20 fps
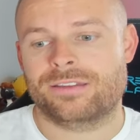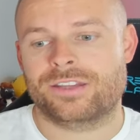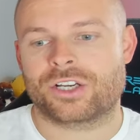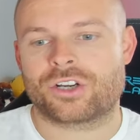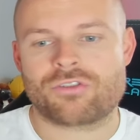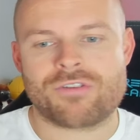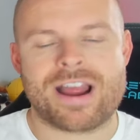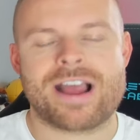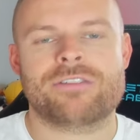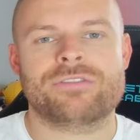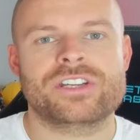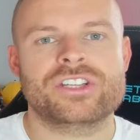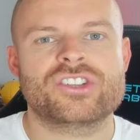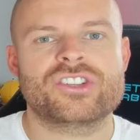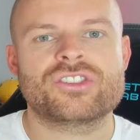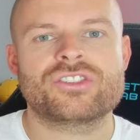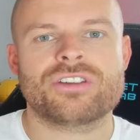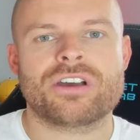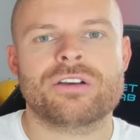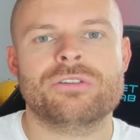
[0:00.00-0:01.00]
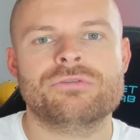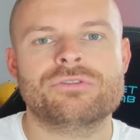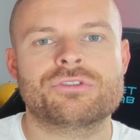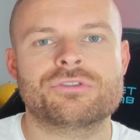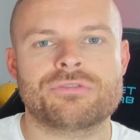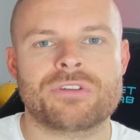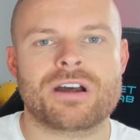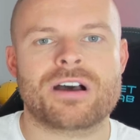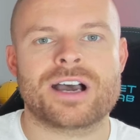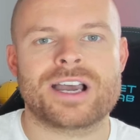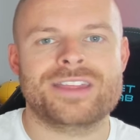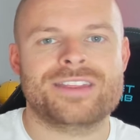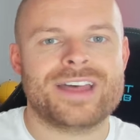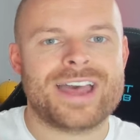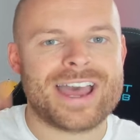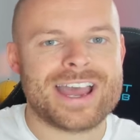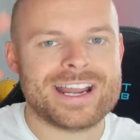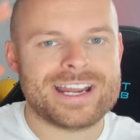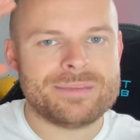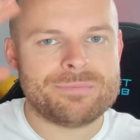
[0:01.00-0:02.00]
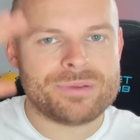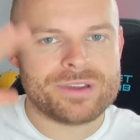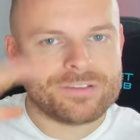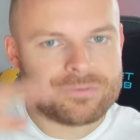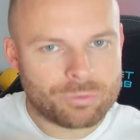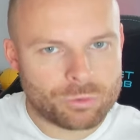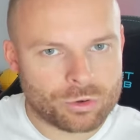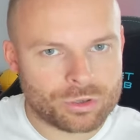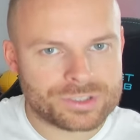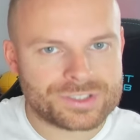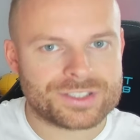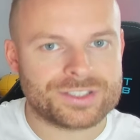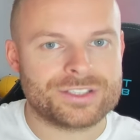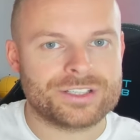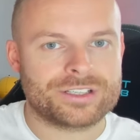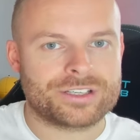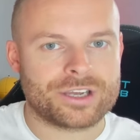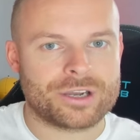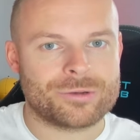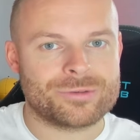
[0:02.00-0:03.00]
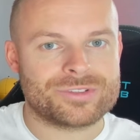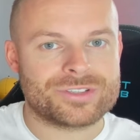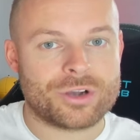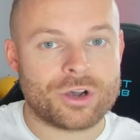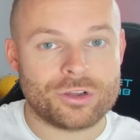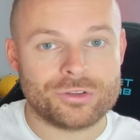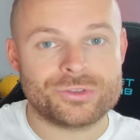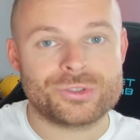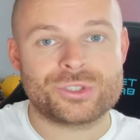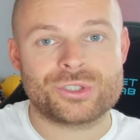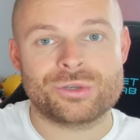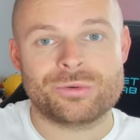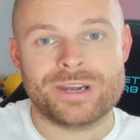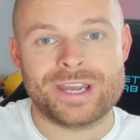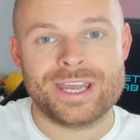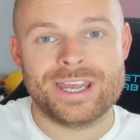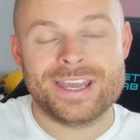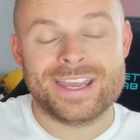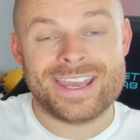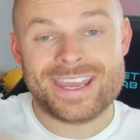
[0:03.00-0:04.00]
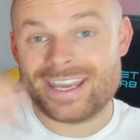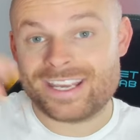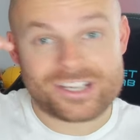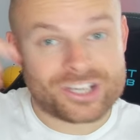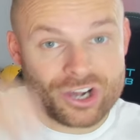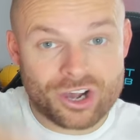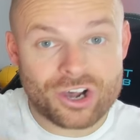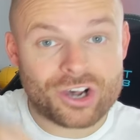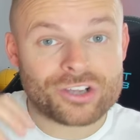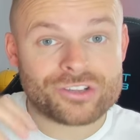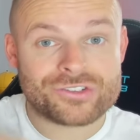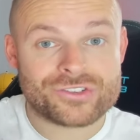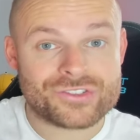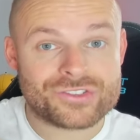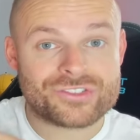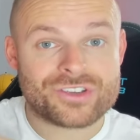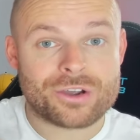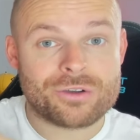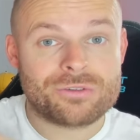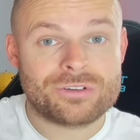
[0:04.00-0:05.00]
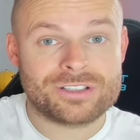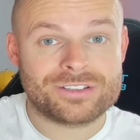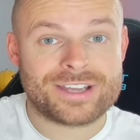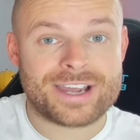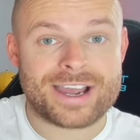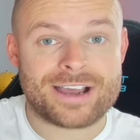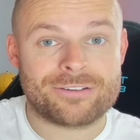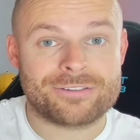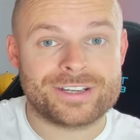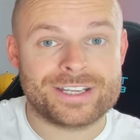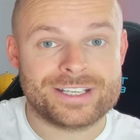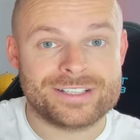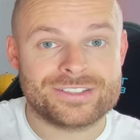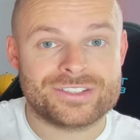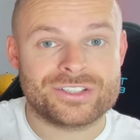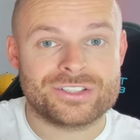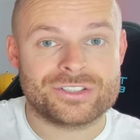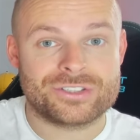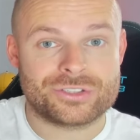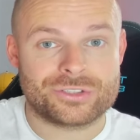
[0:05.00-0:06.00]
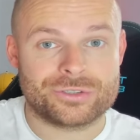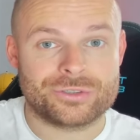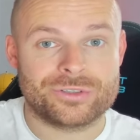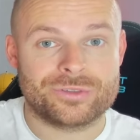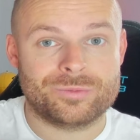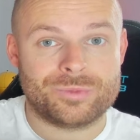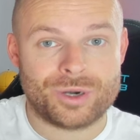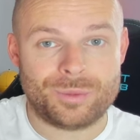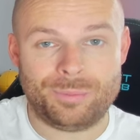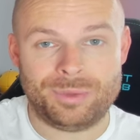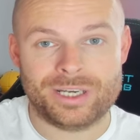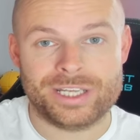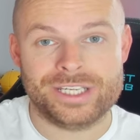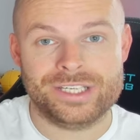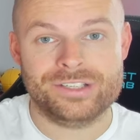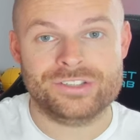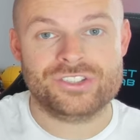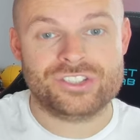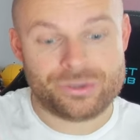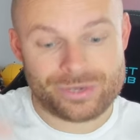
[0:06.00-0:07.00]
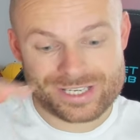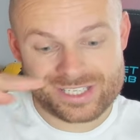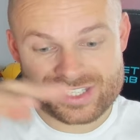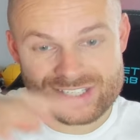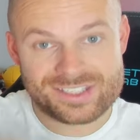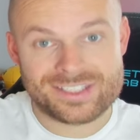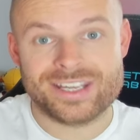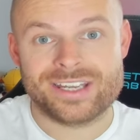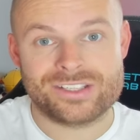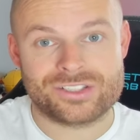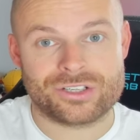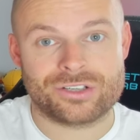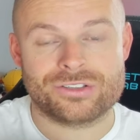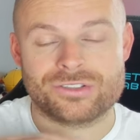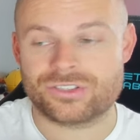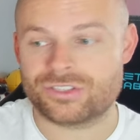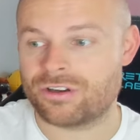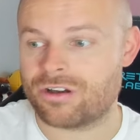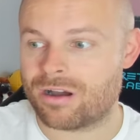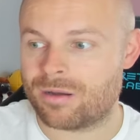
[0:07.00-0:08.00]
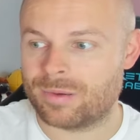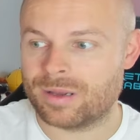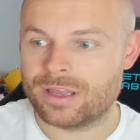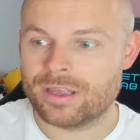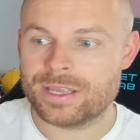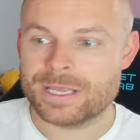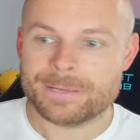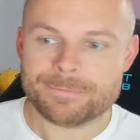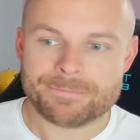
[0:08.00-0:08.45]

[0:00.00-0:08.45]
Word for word: the ground is so dry that any bit of water that goes onto it, it can't soak down into the soil properly. So it sits on top.